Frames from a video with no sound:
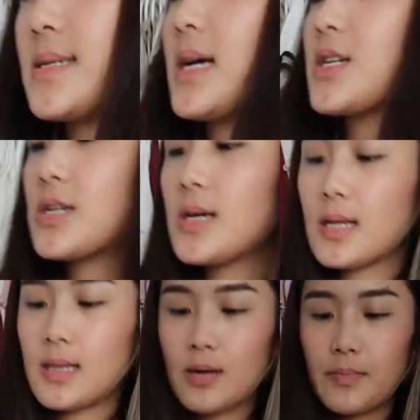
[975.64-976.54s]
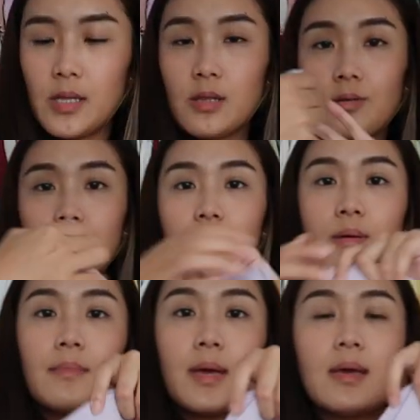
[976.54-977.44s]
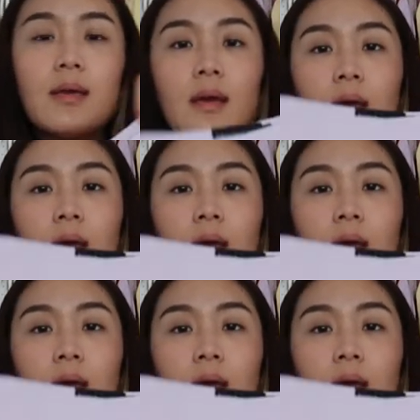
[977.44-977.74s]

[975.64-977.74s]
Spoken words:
It's actually a little bit loose on me.